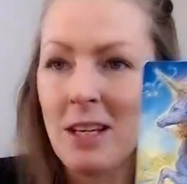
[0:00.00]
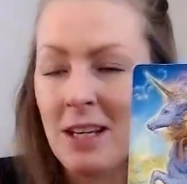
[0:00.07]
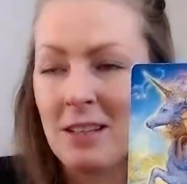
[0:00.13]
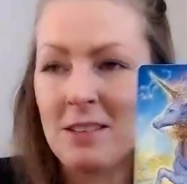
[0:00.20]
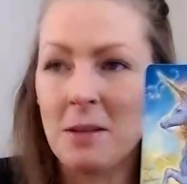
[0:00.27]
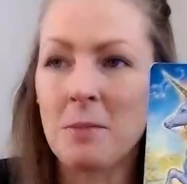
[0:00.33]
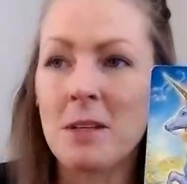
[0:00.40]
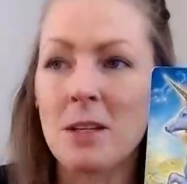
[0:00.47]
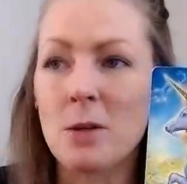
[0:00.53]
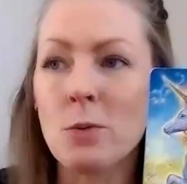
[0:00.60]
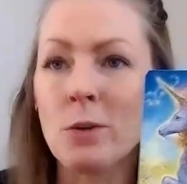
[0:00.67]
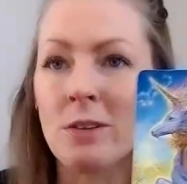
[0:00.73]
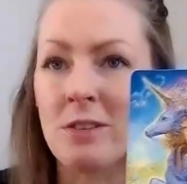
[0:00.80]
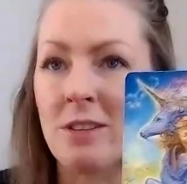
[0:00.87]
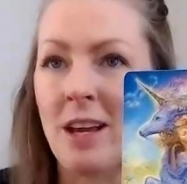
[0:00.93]
something you
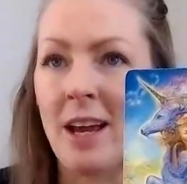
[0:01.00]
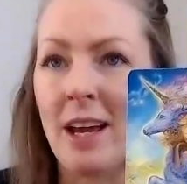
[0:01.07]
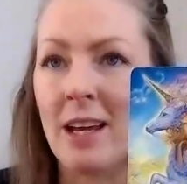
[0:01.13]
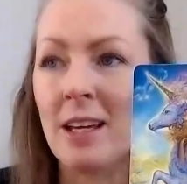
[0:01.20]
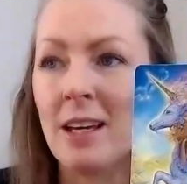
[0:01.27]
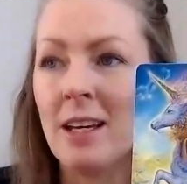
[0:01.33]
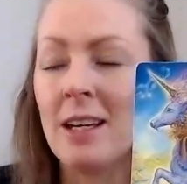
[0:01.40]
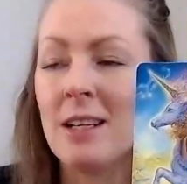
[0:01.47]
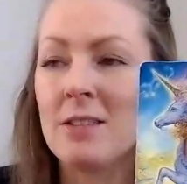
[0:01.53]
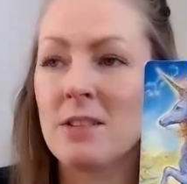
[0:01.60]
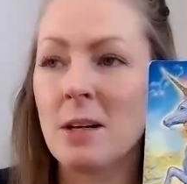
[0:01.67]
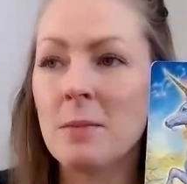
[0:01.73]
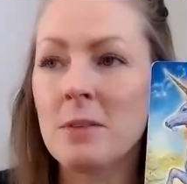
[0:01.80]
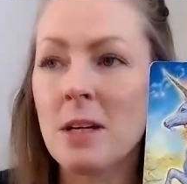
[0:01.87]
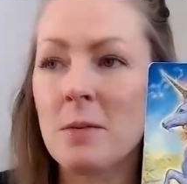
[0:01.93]
would say.
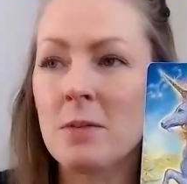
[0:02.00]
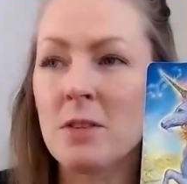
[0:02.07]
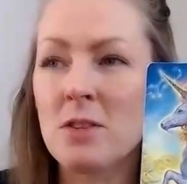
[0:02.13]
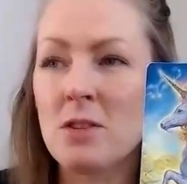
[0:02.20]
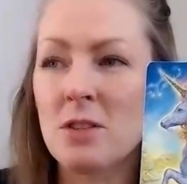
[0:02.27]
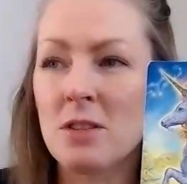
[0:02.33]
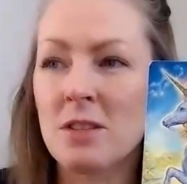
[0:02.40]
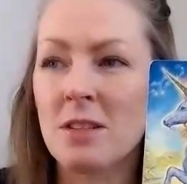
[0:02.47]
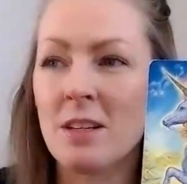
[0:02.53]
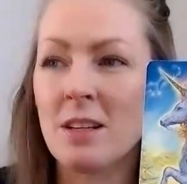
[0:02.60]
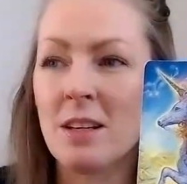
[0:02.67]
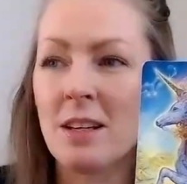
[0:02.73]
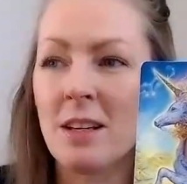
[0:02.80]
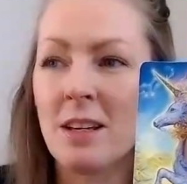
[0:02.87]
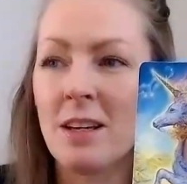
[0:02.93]
Sometimes it's just
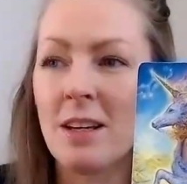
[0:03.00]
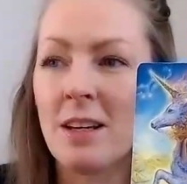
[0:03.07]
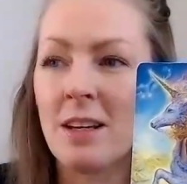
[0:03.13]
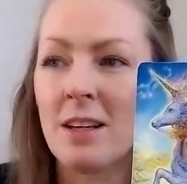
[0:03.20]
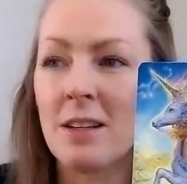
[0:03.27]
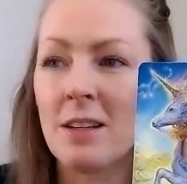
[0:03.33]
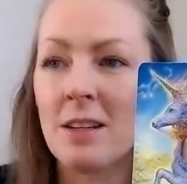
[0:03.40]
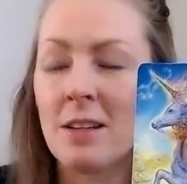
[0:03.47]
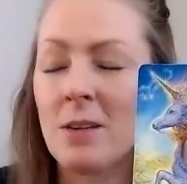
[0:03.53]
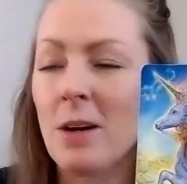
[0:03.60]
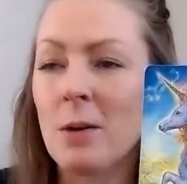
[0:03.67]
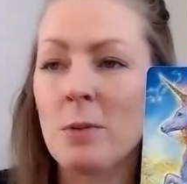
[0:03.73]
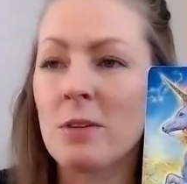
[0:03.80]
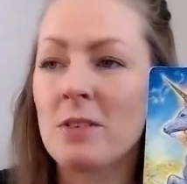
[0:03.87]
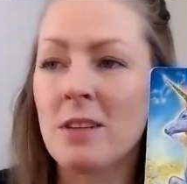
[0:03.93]
you know, I
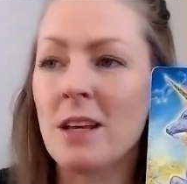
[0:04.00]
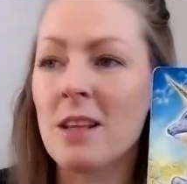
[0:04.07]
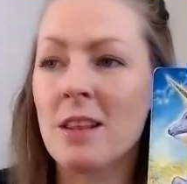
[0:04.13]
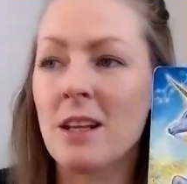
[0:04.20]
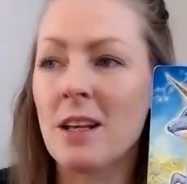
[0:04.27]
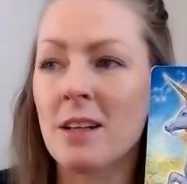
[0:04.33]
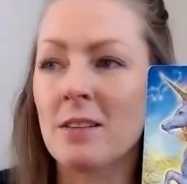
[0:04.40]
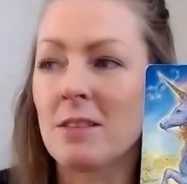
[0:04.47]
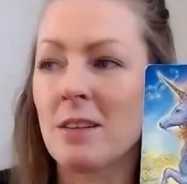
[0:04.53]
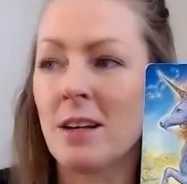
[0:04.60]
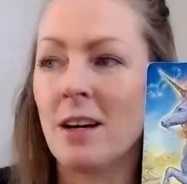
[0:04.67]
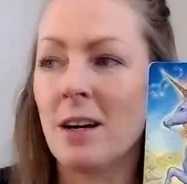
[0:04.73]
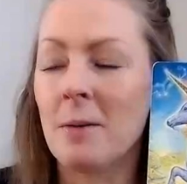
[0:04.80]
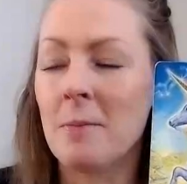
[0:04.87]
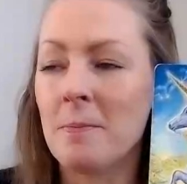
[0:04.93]
would say things
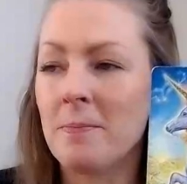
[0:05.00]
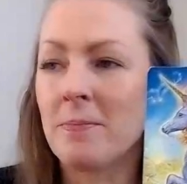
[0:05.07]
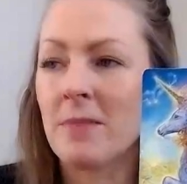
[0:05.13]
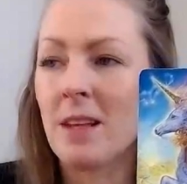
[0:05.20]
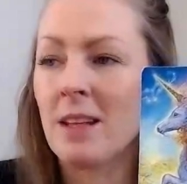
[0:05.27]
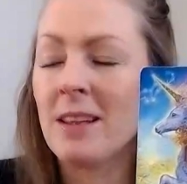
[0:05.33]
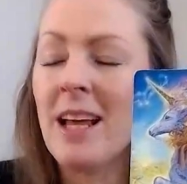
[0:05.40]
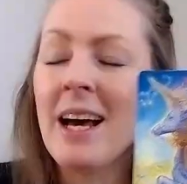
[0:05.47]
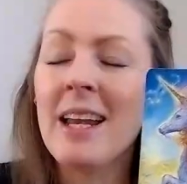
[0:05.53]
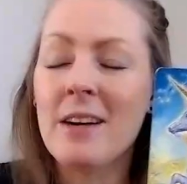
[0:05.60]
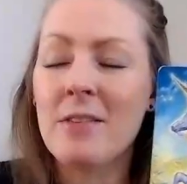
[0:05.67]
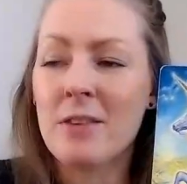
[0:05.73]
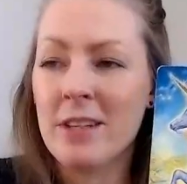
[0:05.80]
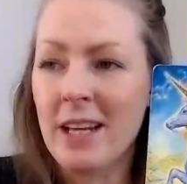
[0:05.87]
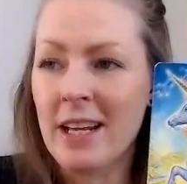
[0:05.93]
um, not
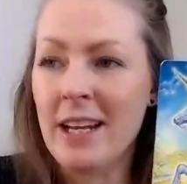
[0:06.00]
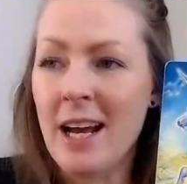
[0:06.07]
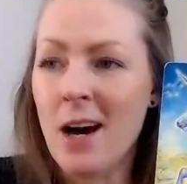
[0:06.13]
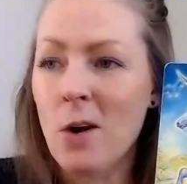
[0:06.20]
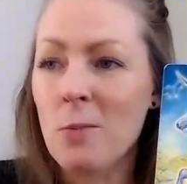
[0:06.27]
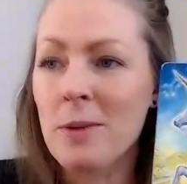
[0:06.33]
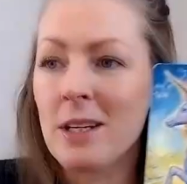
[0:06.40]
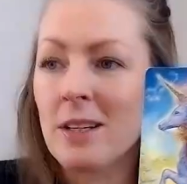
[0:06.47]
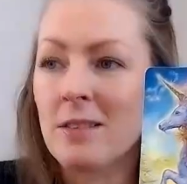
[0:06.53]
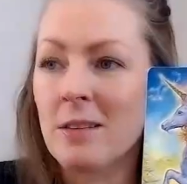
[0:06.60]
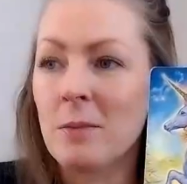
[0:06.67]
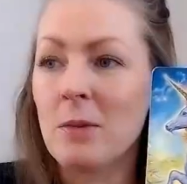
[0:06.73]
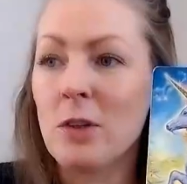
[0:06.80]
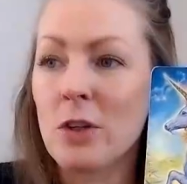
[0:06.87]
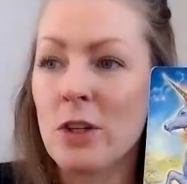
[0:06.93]
every day now because
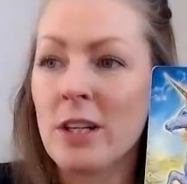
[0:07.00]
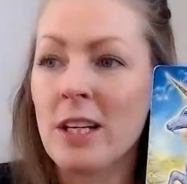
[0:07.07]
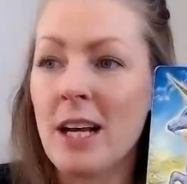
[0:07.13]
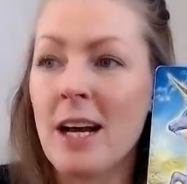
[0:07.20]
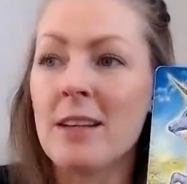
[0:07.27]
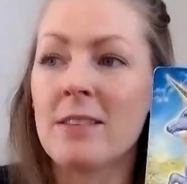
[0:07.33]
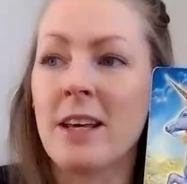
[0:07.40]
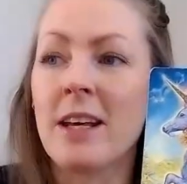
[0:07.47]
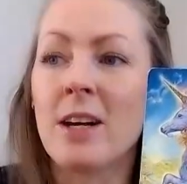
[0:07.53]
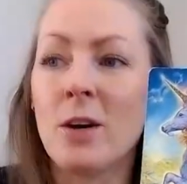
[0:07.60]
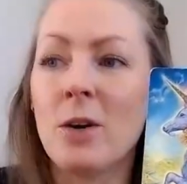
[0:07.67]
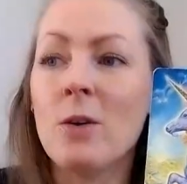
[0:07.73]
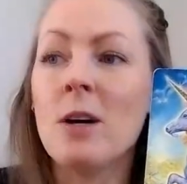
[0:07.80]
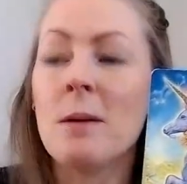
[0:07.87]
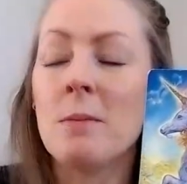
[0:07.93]
I'm learning as I
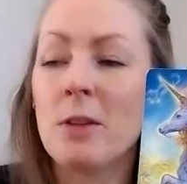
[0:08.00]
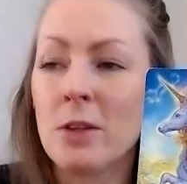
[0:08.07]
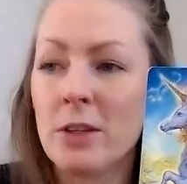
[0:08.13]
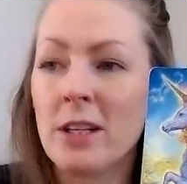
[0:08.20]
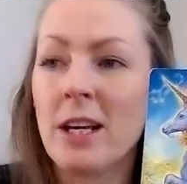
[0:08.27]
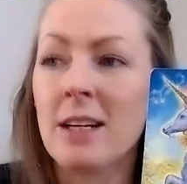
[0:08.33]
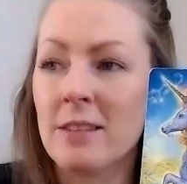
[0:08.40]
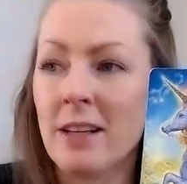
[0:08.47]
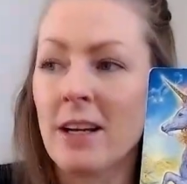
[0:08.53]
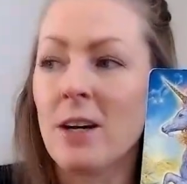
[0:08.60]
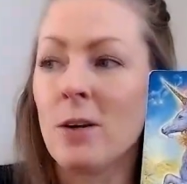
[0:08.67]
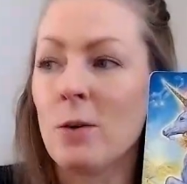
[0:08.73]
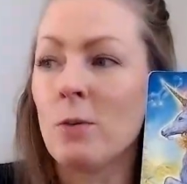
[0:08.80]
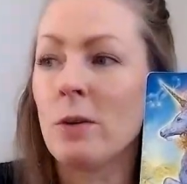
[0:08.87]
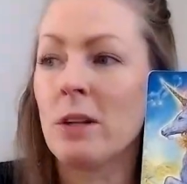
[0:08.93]
go. I'm learning as I
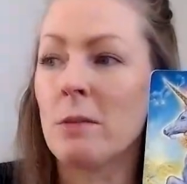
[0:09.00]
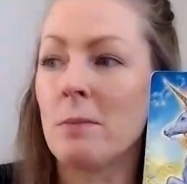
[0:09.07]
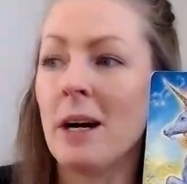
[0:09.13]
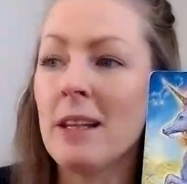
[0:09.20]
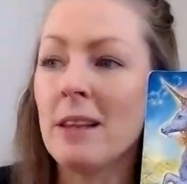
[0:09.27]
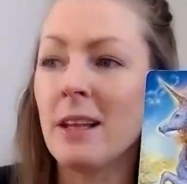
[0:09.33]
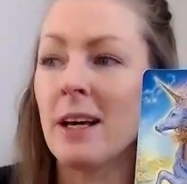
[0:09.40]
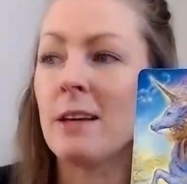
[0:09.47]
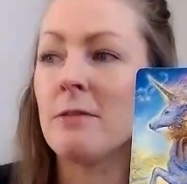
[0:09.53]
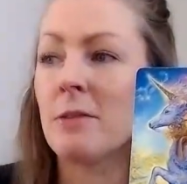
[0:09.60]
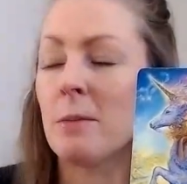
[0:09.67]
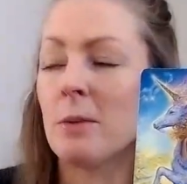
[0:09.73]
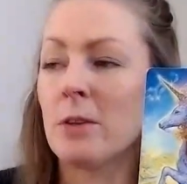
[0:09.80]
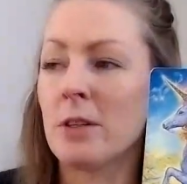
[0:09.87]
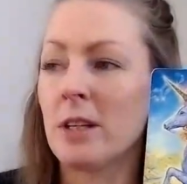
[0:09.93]
go with my life.
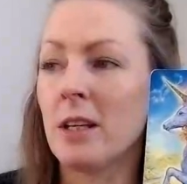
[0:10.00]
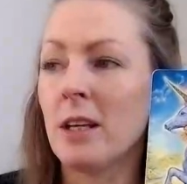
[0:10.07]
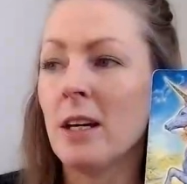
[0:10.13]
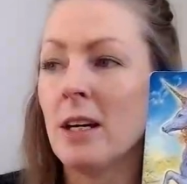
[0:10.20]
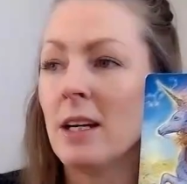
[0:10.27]
I'm learning